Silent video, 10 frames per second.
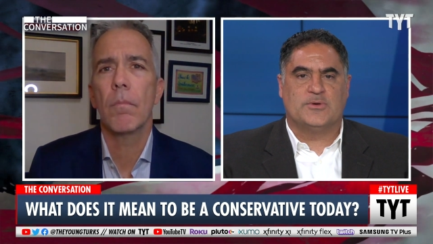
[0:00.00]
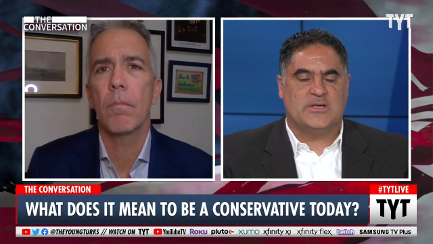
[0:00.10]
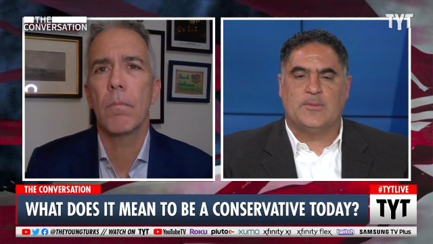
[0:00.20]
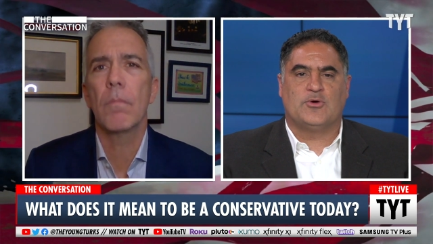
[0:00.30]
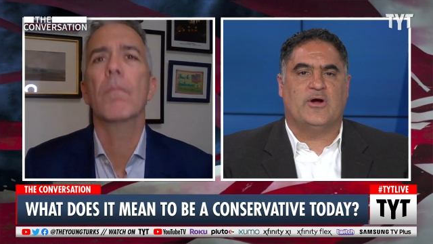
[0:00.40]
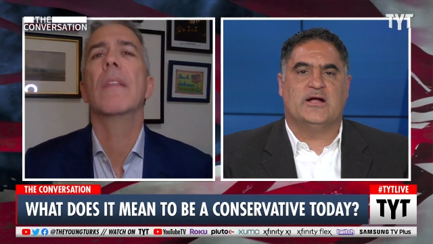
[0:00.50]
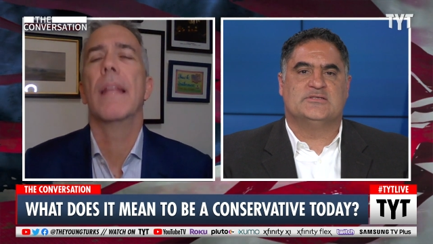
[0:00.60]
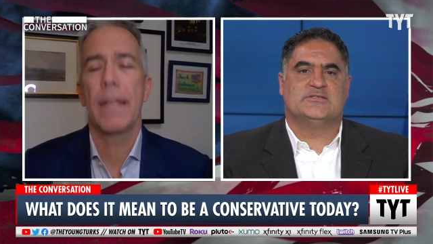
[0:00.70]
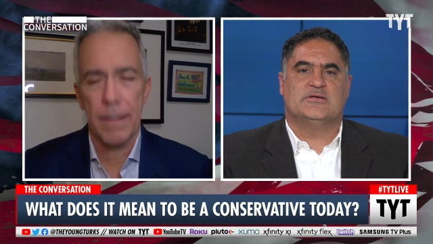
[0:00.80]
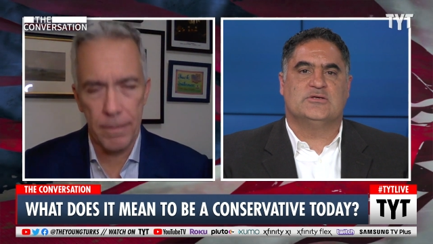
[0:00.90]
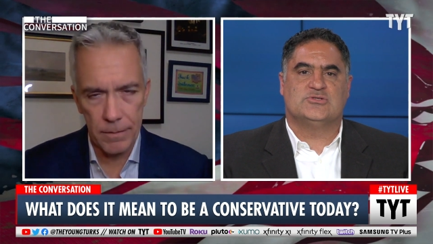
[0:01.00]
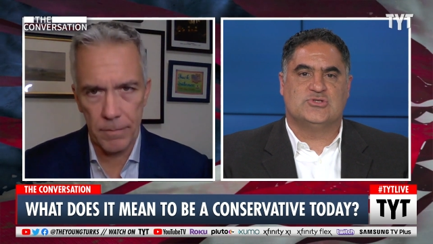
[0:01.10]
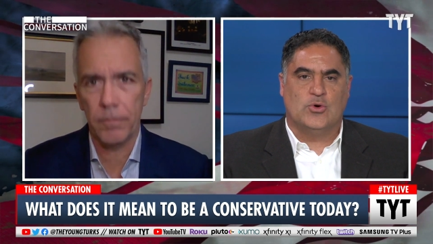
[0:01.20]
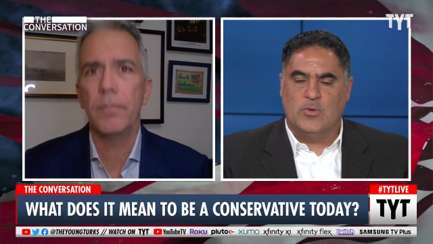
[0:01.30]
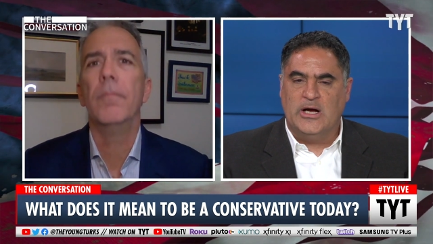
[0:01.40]
Speaker 1: Democrats uh,
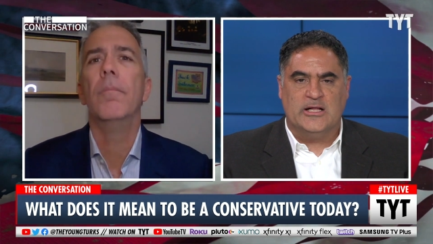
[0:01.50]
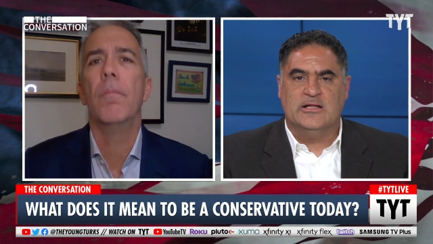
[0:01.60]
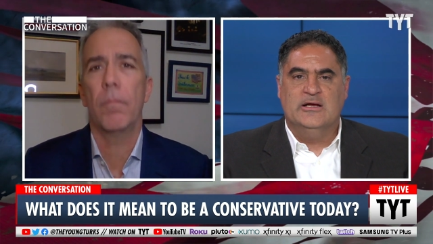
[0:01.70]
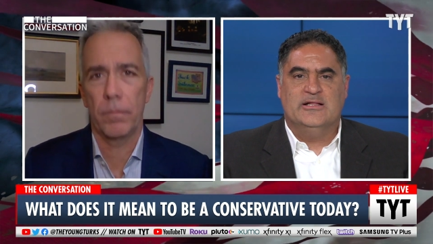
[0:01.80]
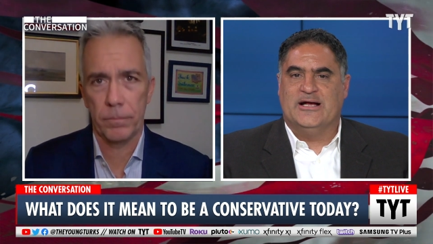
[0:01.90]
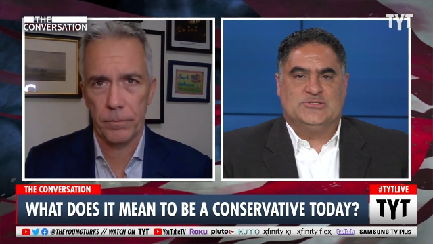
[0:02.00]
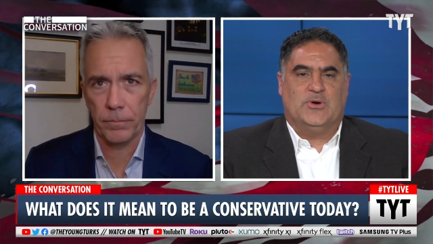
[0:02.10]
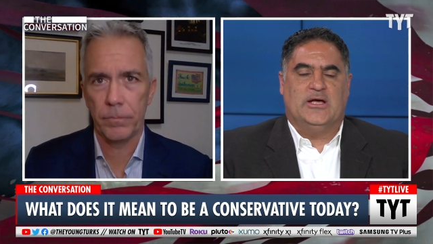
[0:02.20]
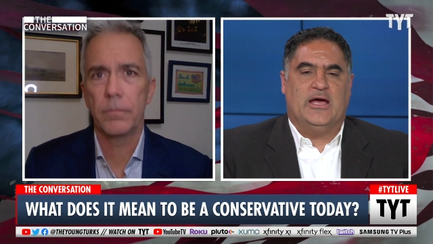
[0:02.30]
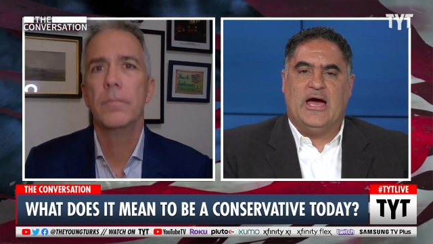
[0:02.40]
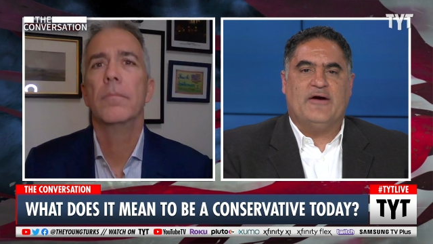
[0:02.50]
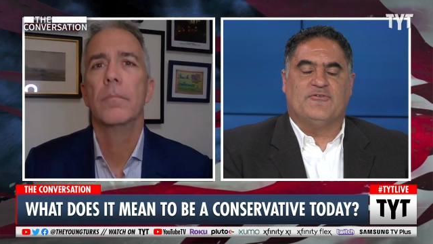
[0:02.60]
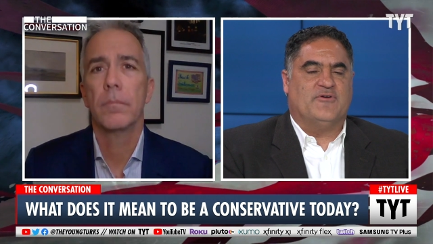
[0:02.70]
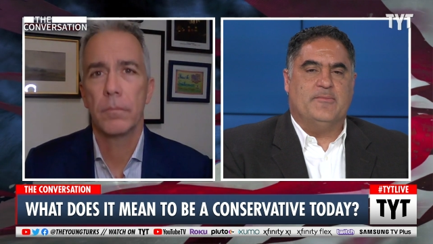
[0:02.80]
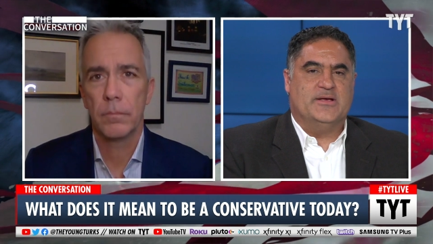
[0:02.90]
so well. That's why half of
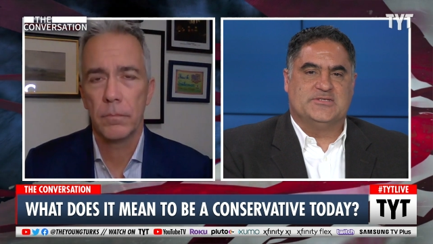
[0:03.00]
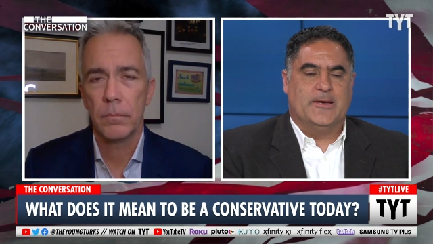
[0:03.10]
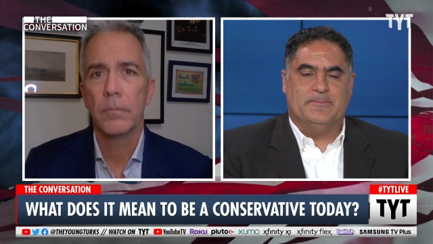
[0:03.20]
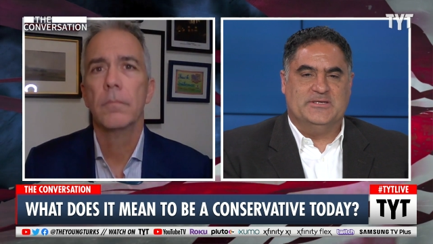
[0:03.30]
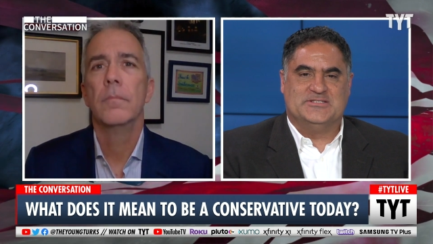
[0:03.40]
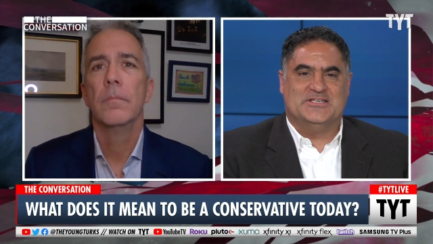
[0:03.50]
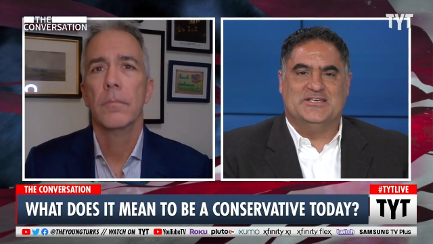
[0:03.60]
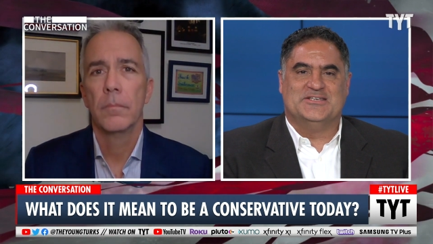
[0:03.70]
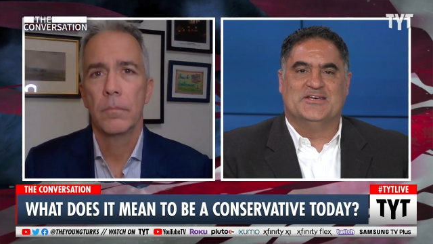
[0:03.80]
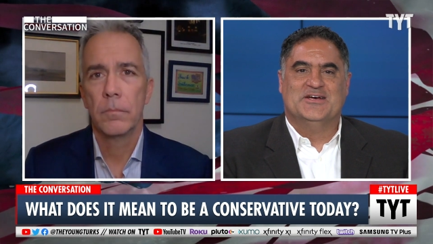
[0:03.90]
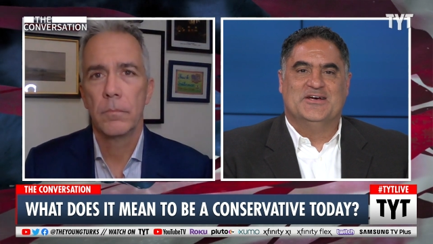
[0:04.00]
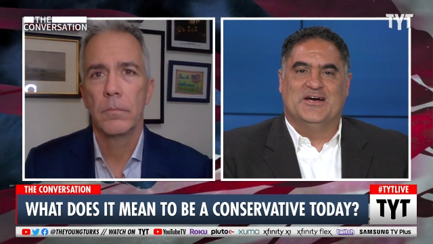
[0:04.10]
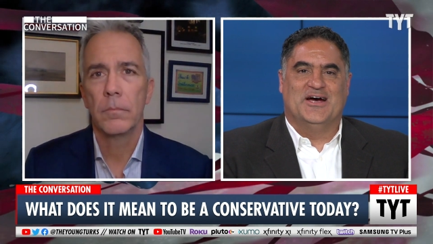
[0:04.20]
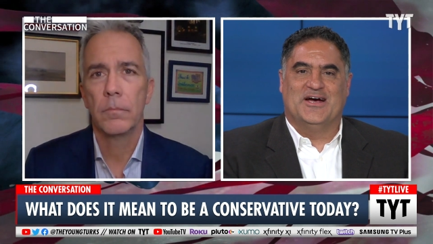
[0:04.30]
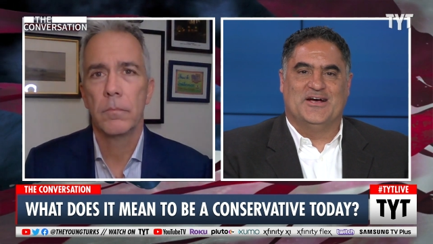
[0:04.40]
MSNBC
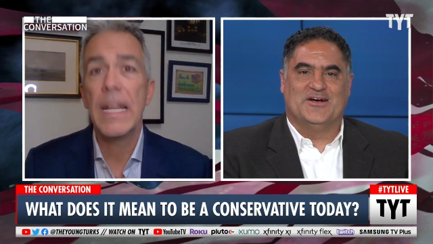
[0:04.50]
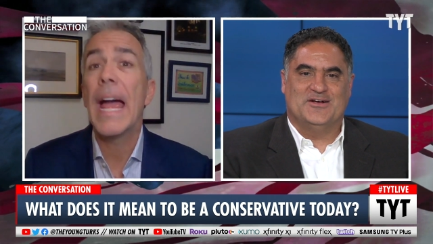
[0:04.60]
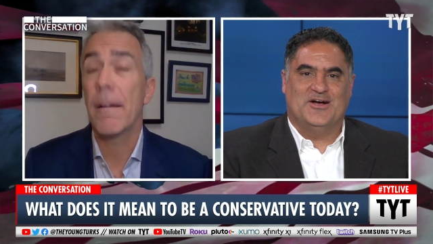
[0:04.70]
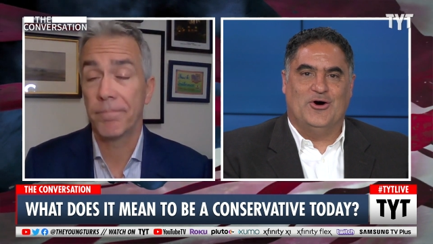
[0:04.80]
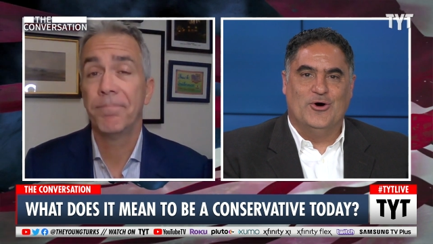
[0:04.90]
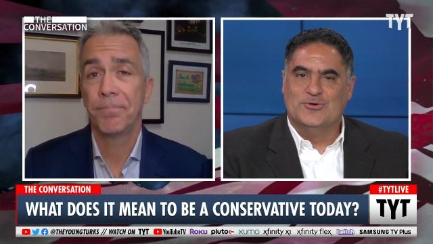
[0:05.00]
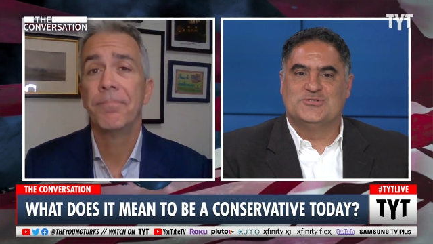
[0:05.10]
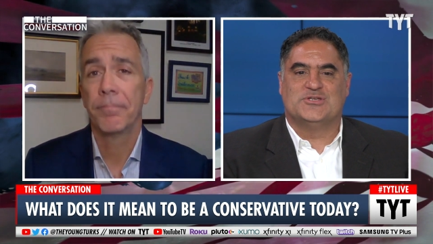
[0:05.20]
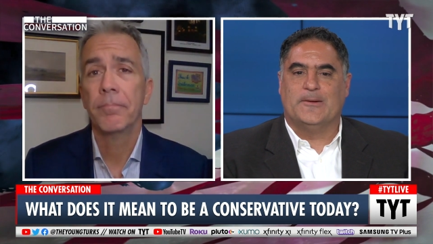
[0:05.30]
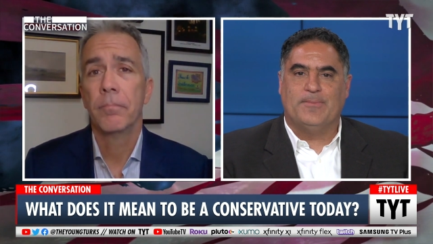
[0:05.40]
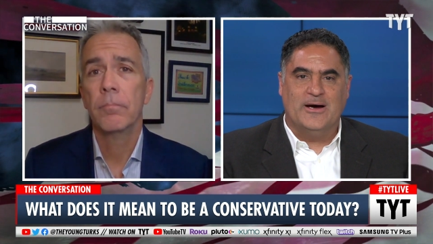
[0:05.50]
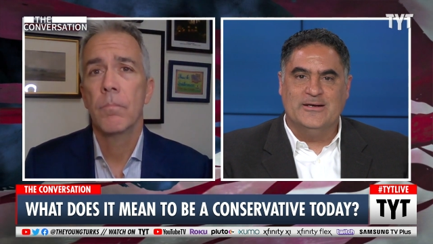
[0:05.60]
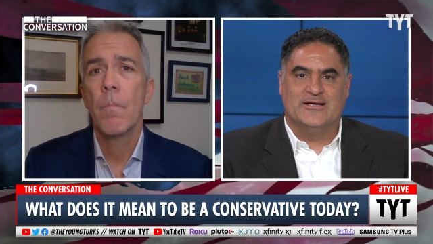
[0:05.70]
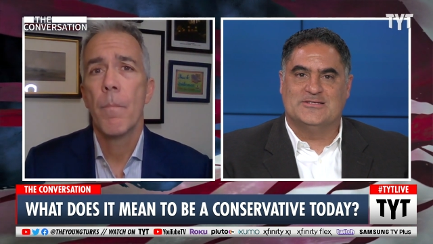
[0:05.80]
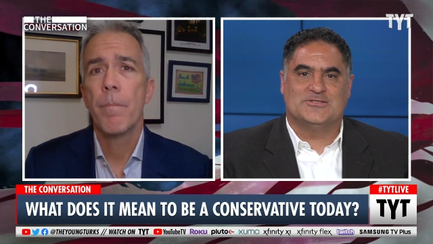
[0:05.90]
uh, hosts yeah. and
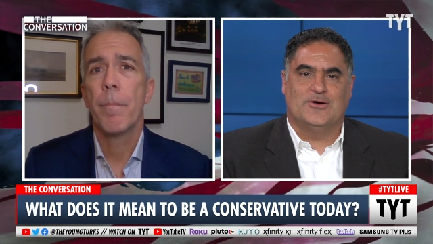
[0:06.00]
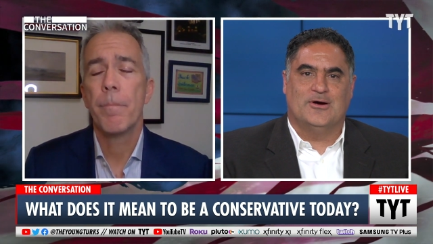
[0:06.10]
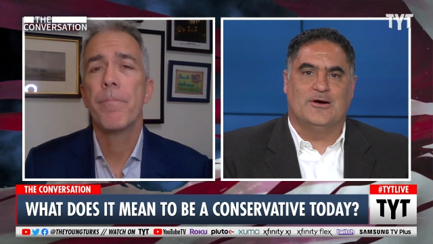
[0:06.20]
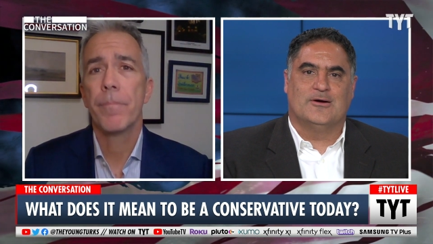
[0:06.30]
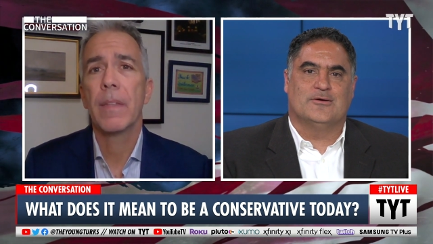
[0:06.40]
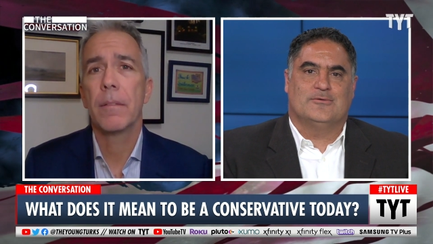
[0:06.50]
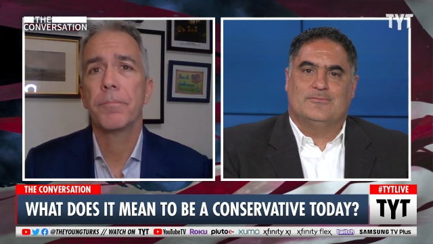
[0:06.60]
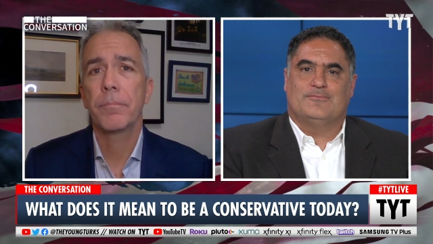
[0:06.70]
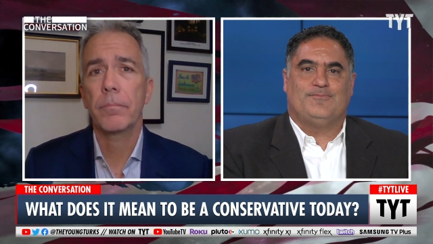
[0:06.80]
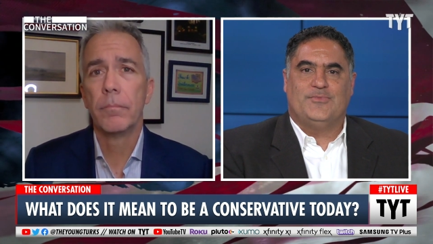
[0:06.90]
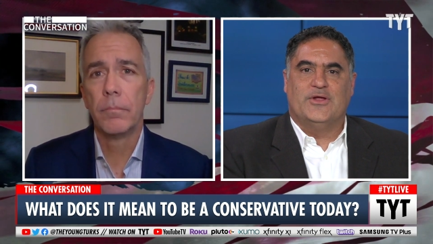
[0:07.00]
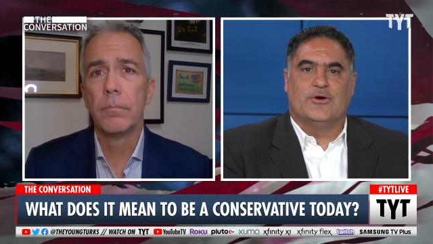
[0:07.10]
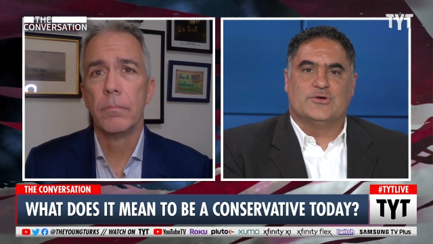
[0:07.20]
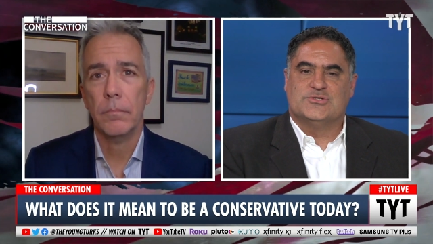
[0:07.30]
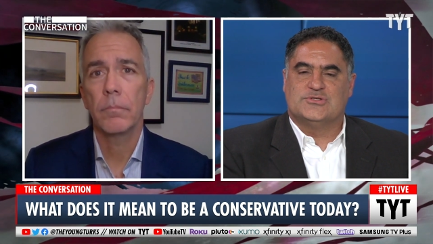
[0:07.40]
pundits are, you know,
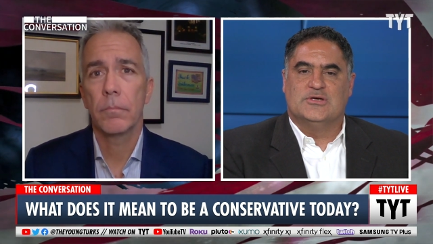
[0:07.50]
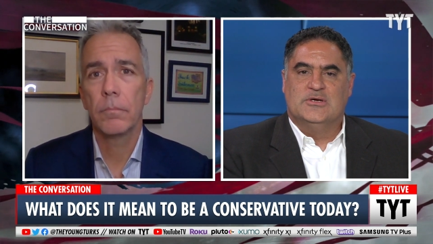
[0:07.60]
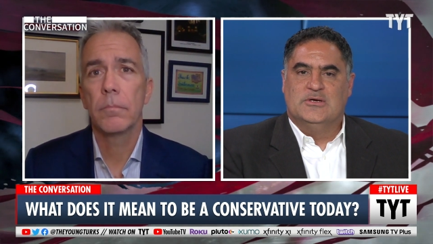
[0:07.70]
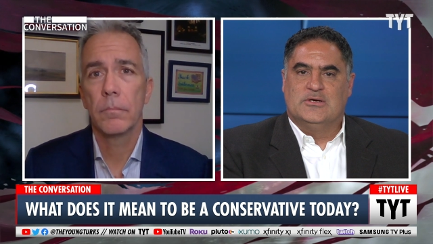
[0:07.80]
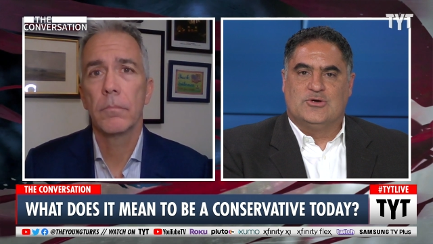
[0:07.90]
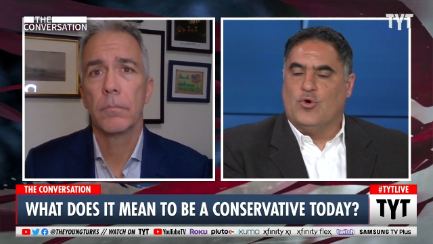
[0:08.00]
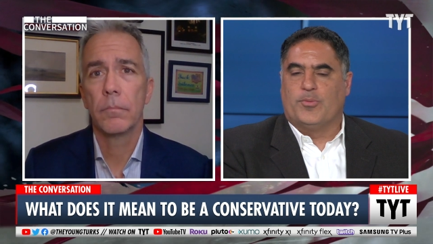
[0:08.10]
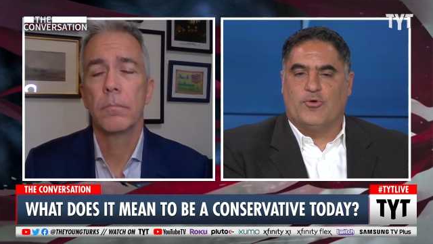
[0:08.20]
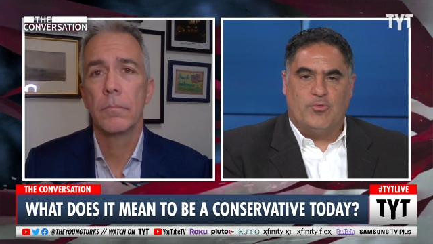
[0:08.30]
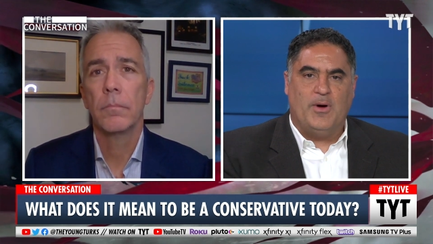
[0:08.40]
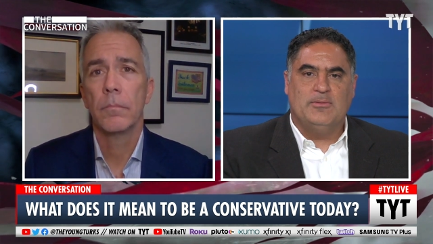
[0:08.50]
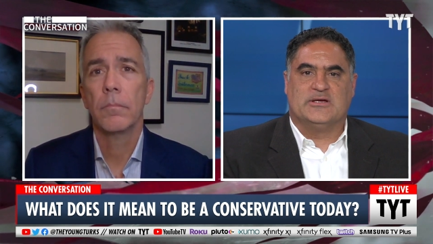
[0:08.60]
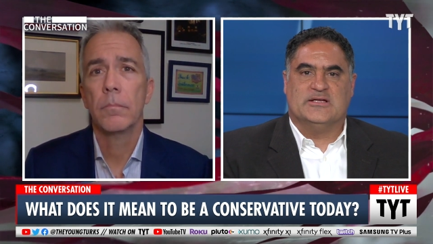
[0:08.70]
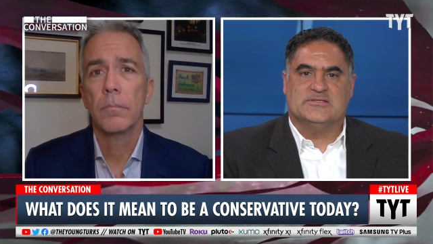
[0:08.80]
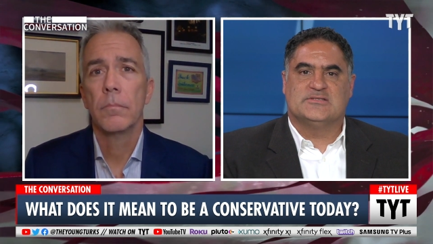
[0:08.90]
because corporate
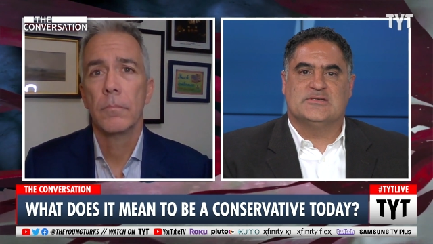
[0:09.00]
Republicans.